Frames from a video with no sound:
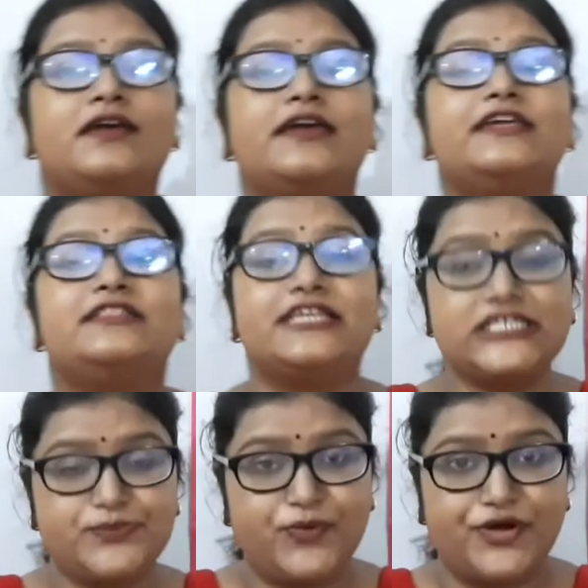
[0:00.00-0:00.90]
In
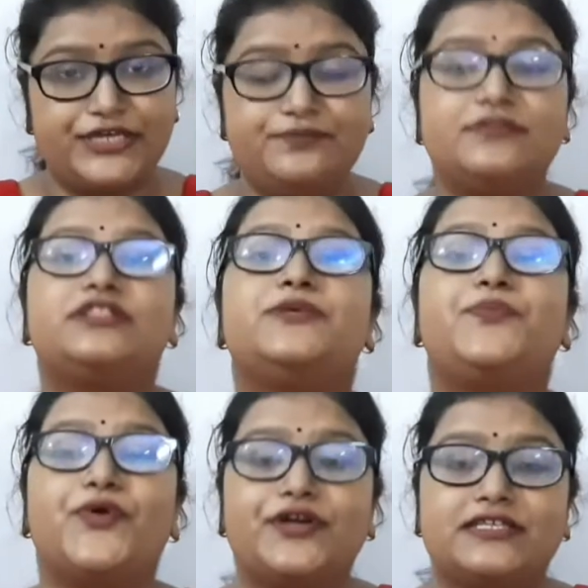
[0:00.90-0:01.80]
this poem, the
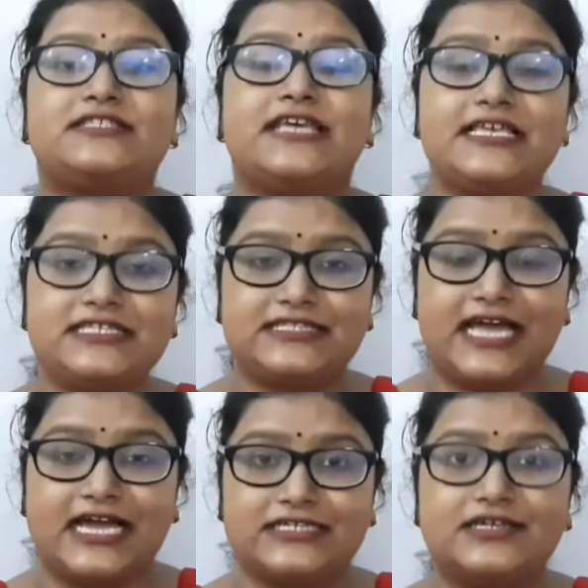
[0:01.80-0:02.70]
poet says
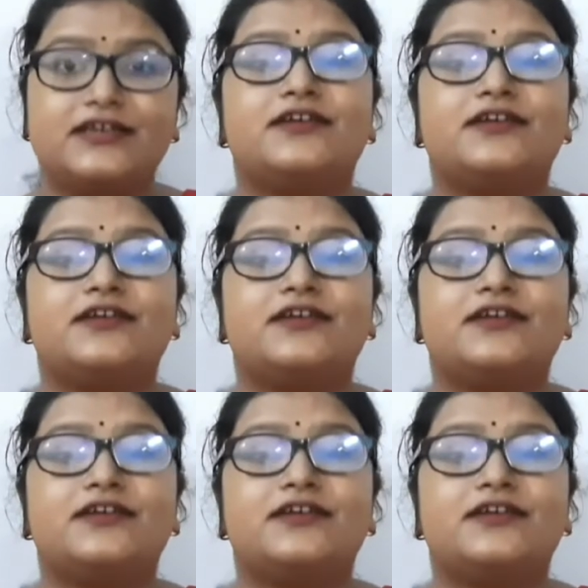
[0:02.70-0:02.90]
that